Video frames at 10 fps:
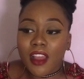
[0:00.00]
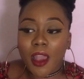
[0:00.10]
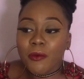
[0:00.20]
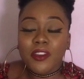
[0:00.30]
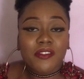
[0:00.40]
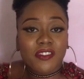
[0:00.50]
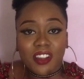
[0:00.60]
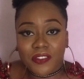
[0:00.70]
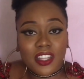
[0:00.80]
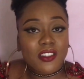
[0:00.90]
wouldn't even
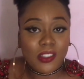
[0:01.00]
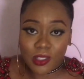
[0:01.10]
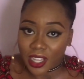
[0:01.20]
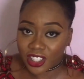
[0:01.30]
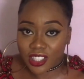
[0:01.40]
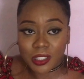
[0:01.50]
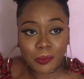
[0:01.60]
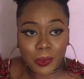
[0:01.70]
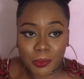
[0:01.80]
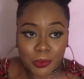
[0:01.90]
advise you to start chasing
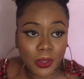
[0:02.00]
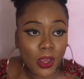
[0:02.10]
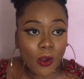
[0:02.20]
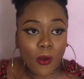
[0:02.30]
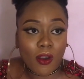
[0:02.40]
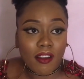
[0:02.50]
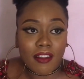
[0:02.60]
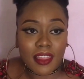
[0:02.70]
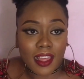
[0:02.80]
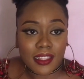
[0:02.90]
people
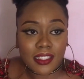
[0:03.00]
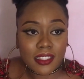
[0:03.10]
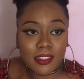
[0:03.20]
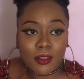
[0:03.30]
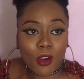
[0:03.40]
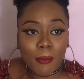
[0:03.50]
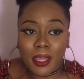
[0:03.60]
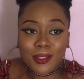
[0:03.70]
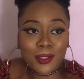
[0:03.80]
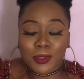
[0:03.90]
that
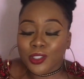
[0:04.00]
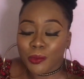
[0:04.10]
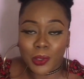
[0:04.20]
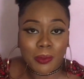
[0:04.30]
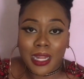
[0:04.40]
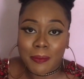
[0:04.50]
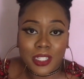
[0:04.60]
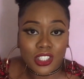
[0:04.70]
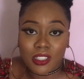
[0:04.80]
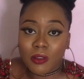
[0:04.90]
comment too much on popular
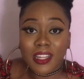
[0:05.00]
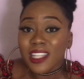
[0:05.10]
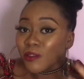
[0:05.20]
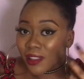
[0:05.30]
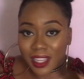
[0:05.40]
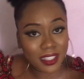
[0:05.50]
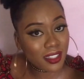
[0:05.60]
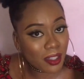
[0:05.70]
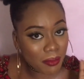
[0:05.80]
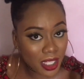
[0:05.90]
pages, unless what they're
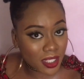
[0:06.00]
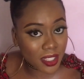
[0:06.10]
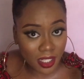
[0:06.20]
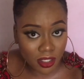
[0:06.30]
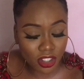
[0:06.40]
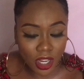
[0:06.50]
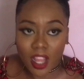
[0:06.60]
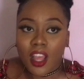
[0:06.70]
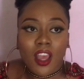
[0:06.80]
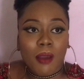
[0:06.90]
saying makes sense,
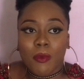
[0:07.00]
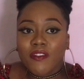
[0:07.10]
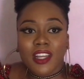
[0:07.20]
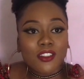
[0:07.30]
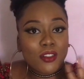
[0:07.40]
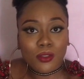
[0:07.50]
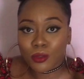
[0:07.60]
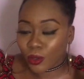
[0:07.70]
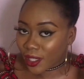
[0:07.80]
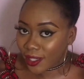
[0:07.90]
but if they're just
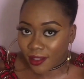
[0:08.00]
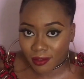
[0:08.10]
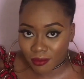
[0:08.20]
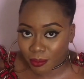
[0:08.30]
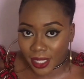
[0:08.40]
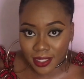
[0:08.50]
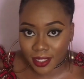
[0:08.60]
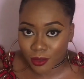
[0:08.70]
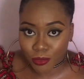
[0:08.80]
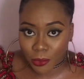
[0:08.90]
talking
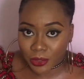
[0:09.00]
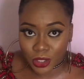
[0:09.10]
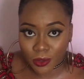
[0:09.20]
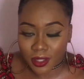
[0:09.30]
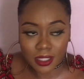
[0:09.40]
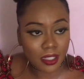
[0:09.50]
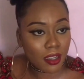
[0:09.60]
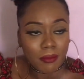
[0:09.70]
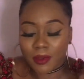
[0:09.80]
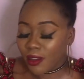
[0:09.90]
blatant rubbish all the
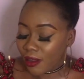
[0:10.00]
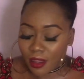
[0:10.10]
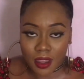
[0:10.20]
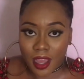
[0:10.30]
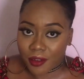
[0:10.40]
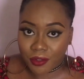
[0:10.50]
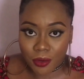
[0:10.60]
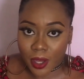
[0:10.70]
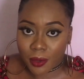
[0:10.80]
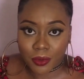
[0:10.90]
time, I don't know
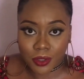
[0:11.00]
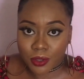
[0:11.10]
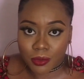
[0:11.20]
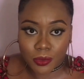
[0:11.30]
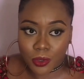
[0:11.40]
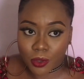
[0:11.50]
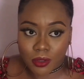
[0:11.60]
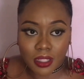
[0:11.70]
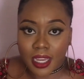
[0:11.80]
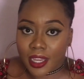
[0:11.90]
why you want to talk
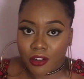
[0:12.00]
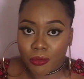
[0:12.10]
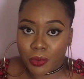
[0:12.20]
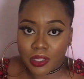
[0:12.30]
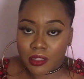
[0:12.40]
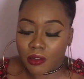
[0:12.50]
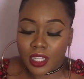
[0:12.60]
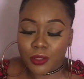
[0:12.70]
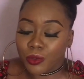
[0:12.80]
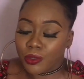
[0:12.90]
to that kind of person,
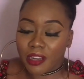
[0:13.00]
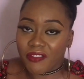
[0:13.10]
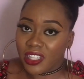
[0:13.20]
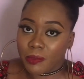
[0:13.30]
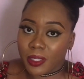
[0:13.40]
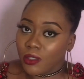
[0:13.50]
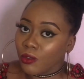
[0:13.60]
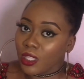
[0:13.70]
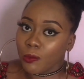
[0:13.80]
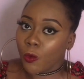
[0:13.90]
unless you want to advise the person to
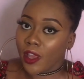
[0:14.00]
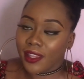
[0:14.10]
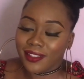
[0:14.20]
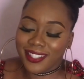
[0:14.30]
keep quiet.